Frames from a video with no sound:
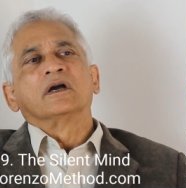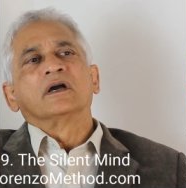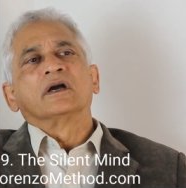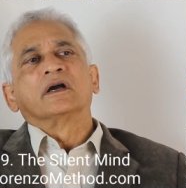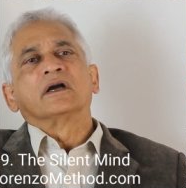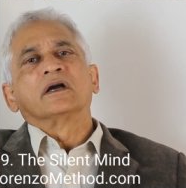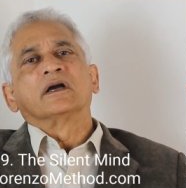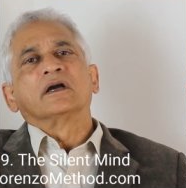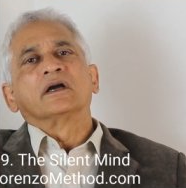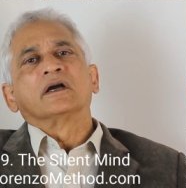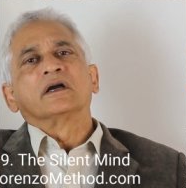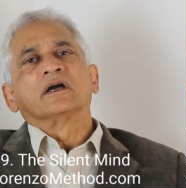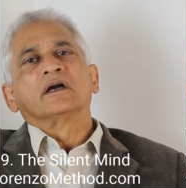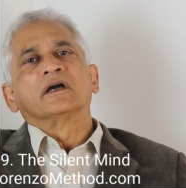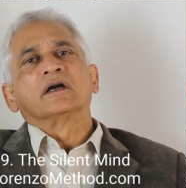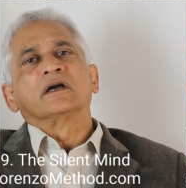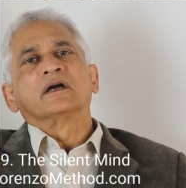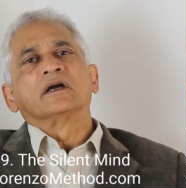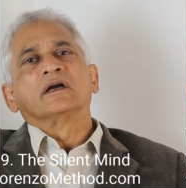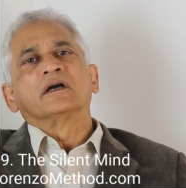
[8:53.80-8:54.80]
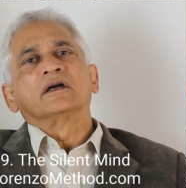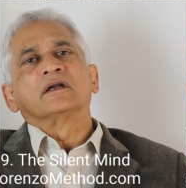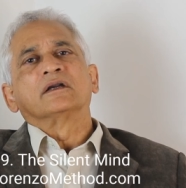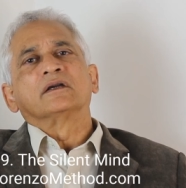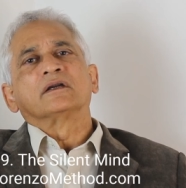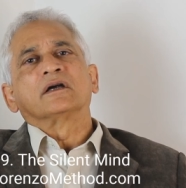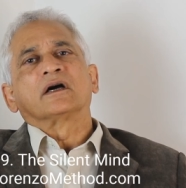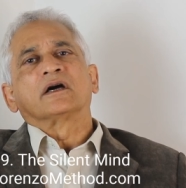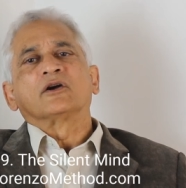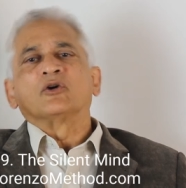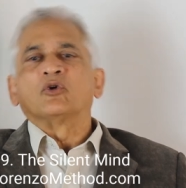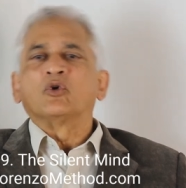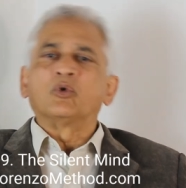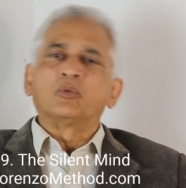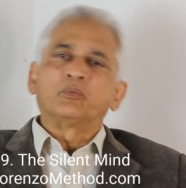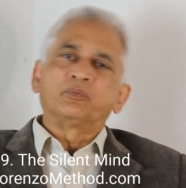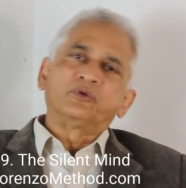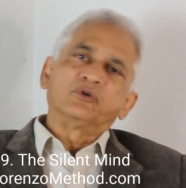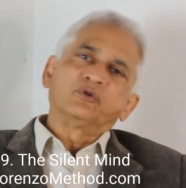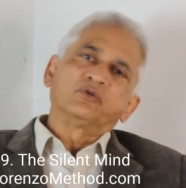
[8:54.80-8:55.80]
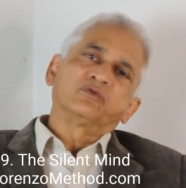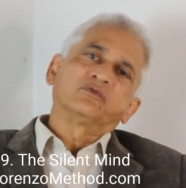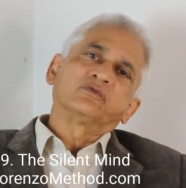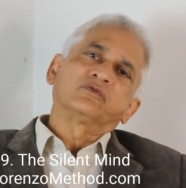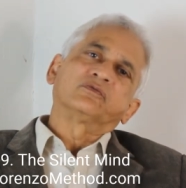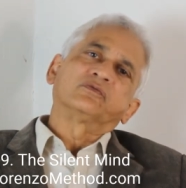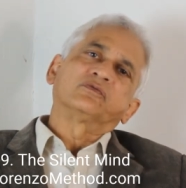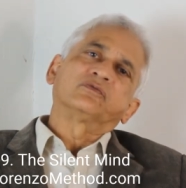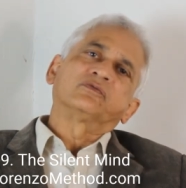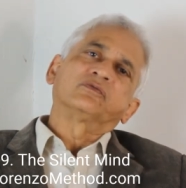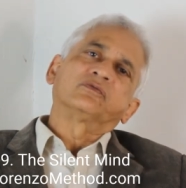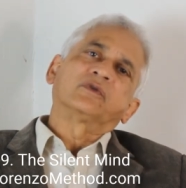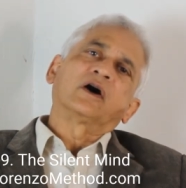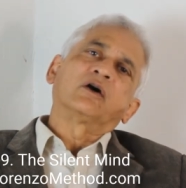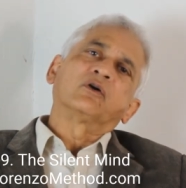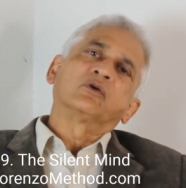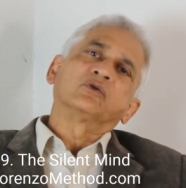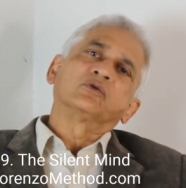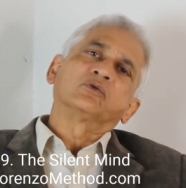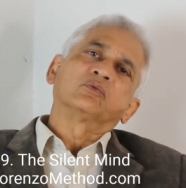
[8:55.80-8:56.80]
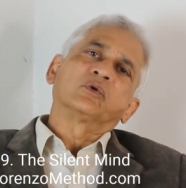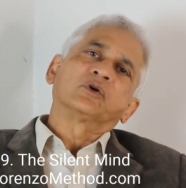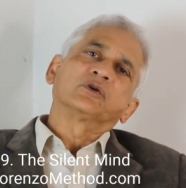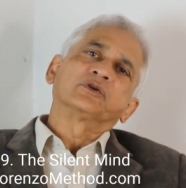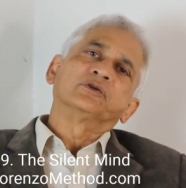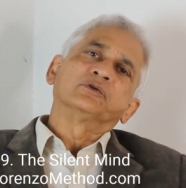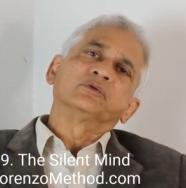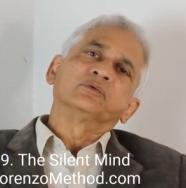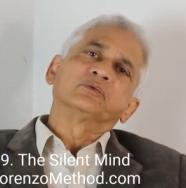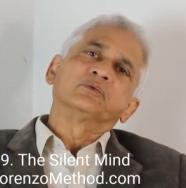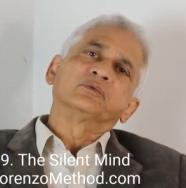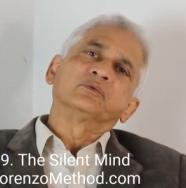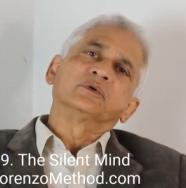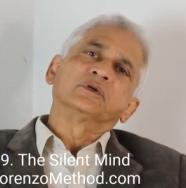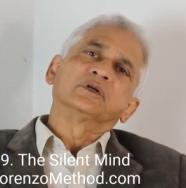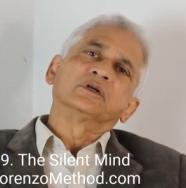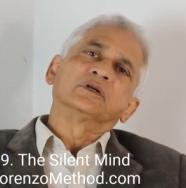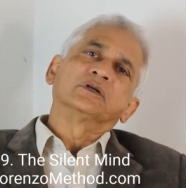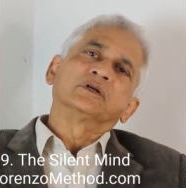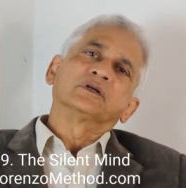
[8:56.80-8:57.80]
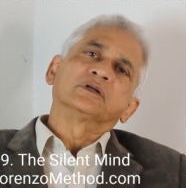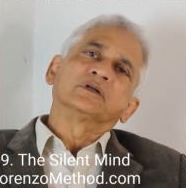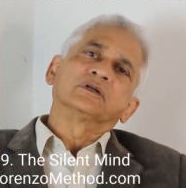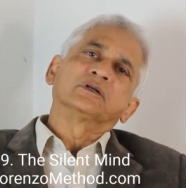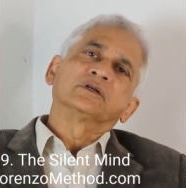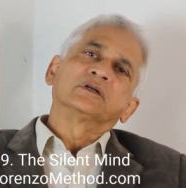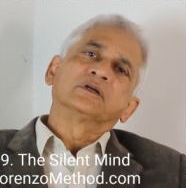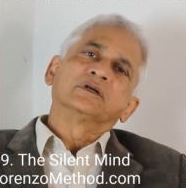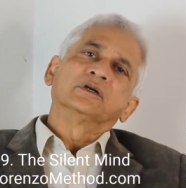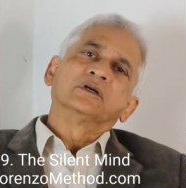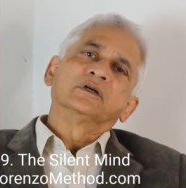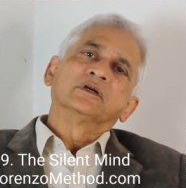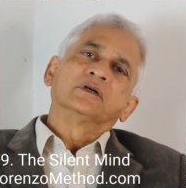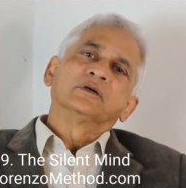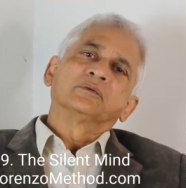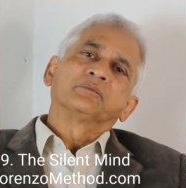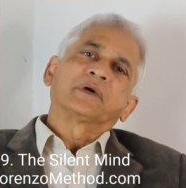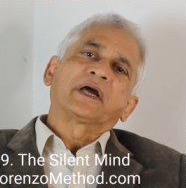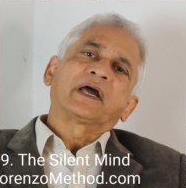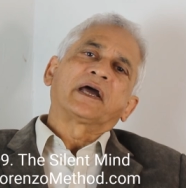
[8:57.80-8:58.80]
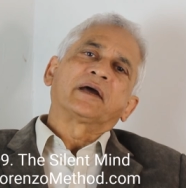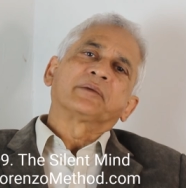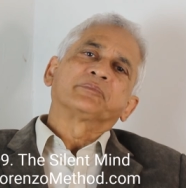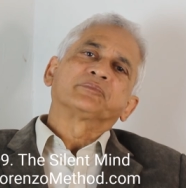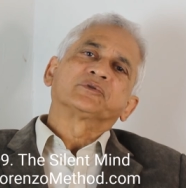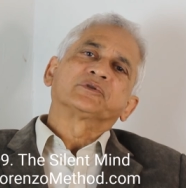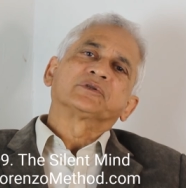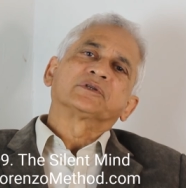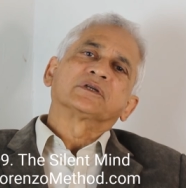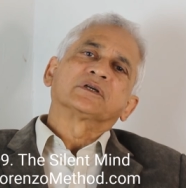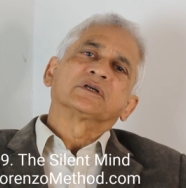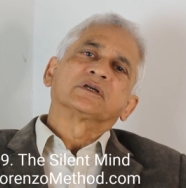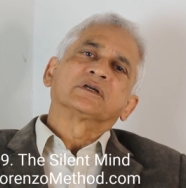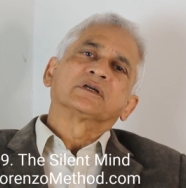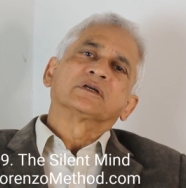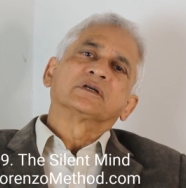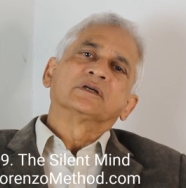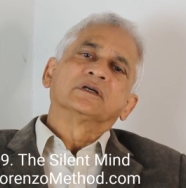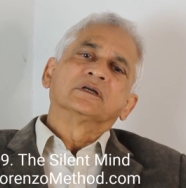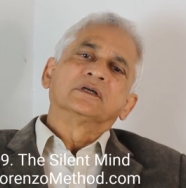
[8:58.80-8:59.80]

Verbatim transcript: and I hope you found what you heard perhaps uh,